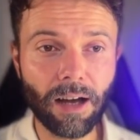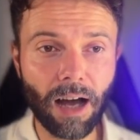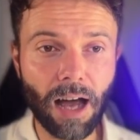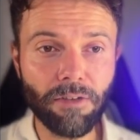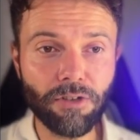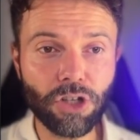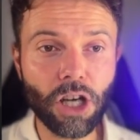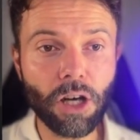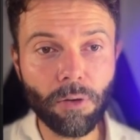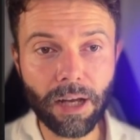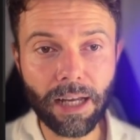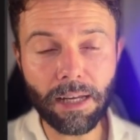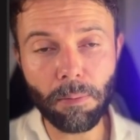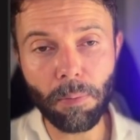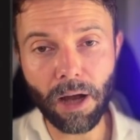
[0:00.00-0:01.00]
I've
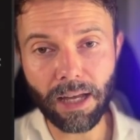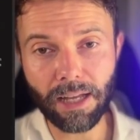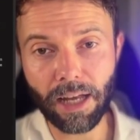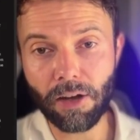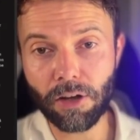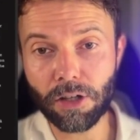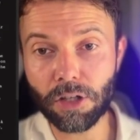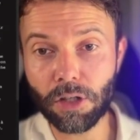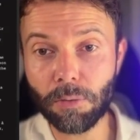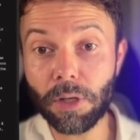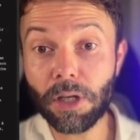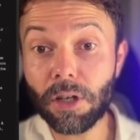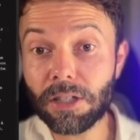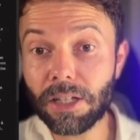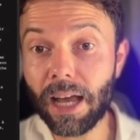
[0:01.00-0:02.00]
generated my character
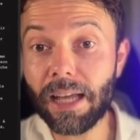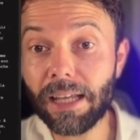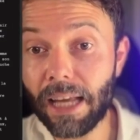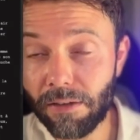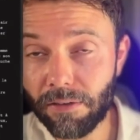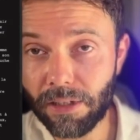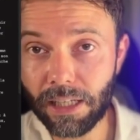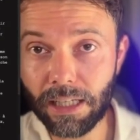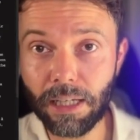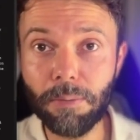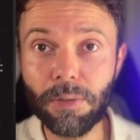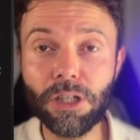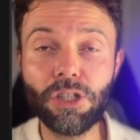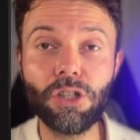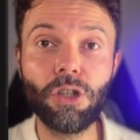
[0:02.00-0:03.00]
because I gave it an
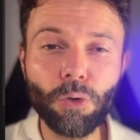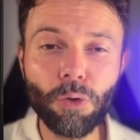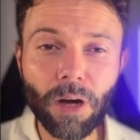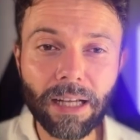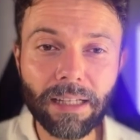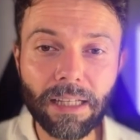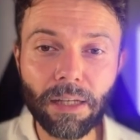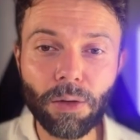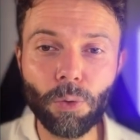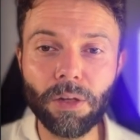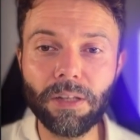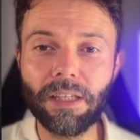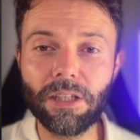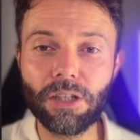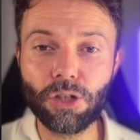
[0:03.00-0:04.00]
image directly
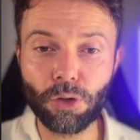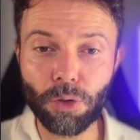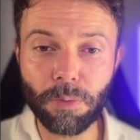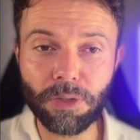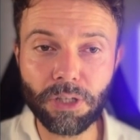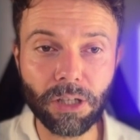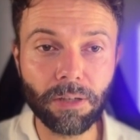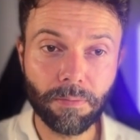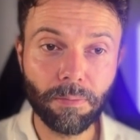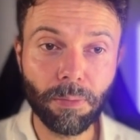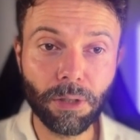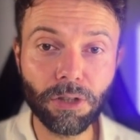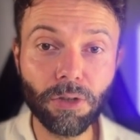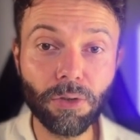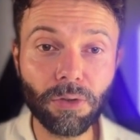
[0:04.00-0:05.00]
with a description.
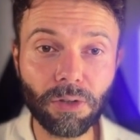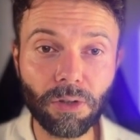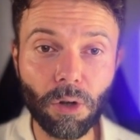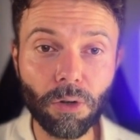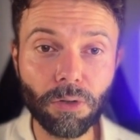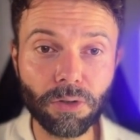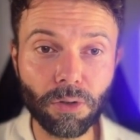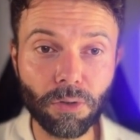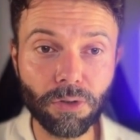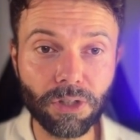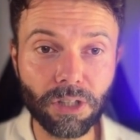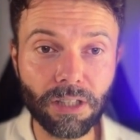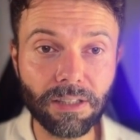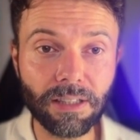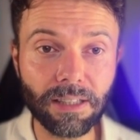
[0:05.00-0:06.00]
But you could also
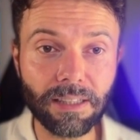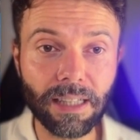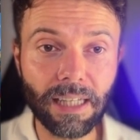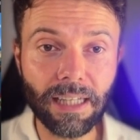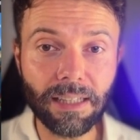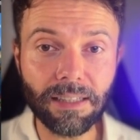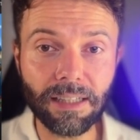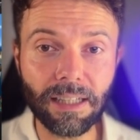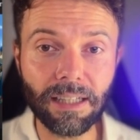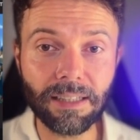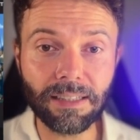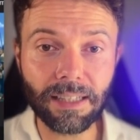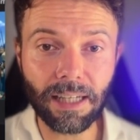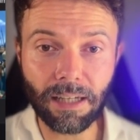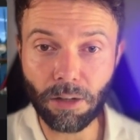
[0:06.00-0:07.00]
just as easily
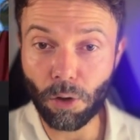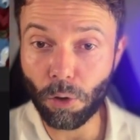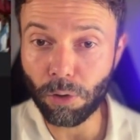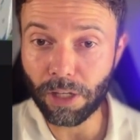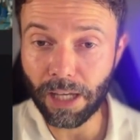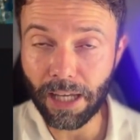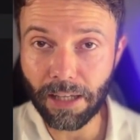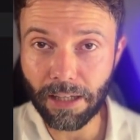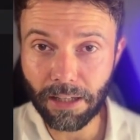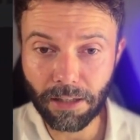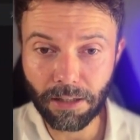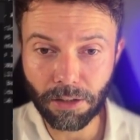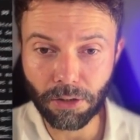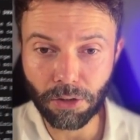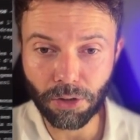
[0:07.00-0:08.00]
say, okay,
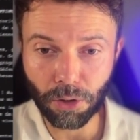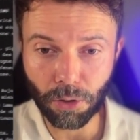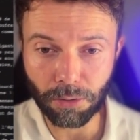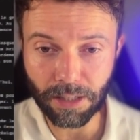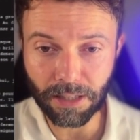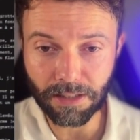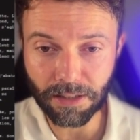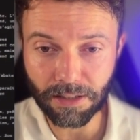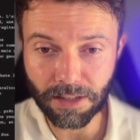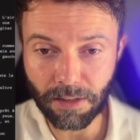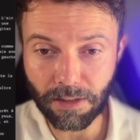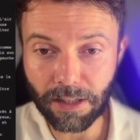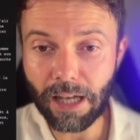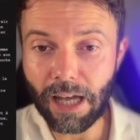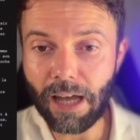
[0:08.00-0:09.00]
you don't
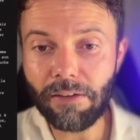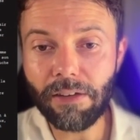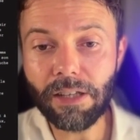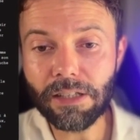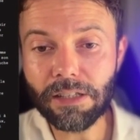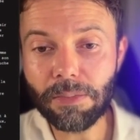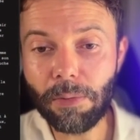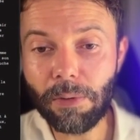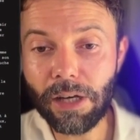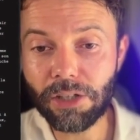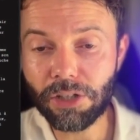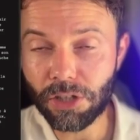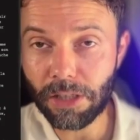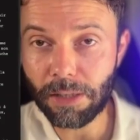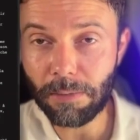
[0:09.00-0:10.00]
necessarily have an
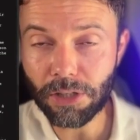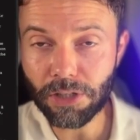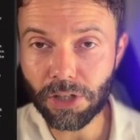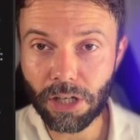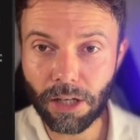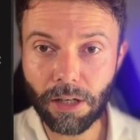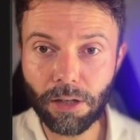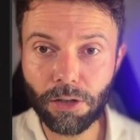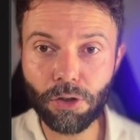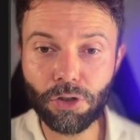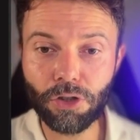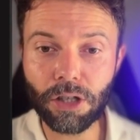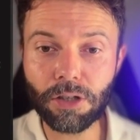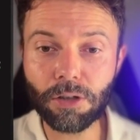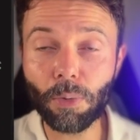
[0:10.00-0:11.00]
inspiration image. You
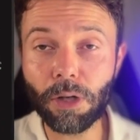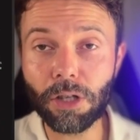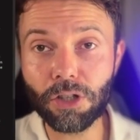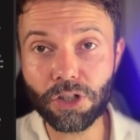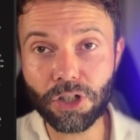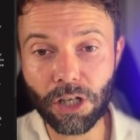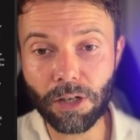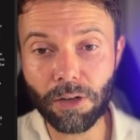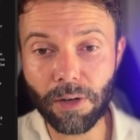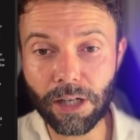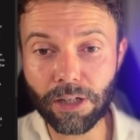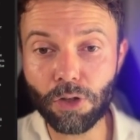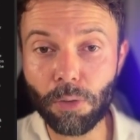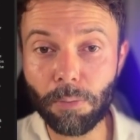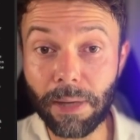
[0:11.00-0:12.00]
just want to
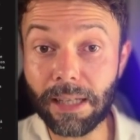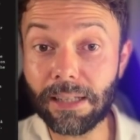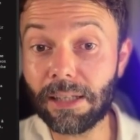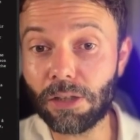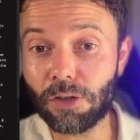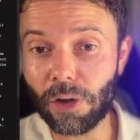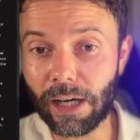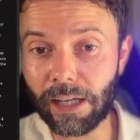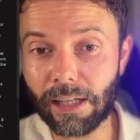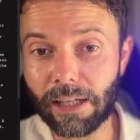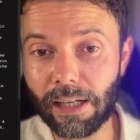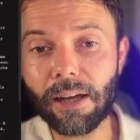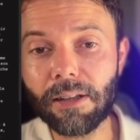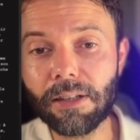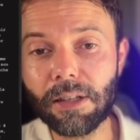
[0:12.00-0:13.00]
generate your basic dragon
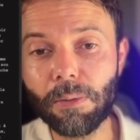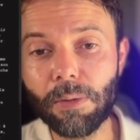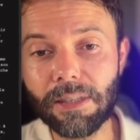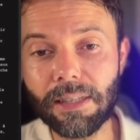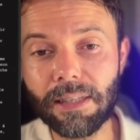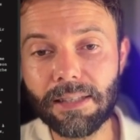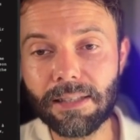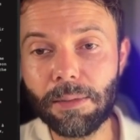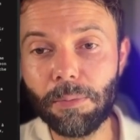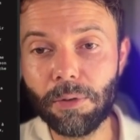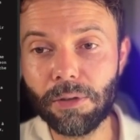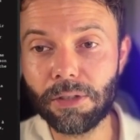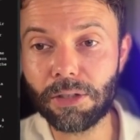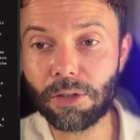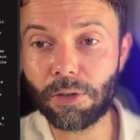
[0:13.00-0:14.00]
character with this
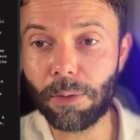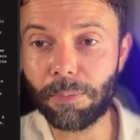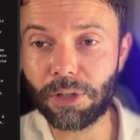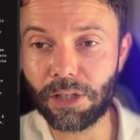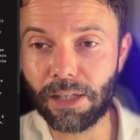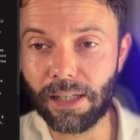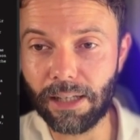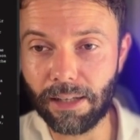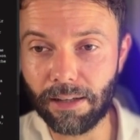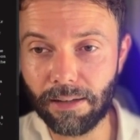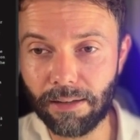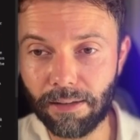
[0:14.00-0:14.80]
simple description here.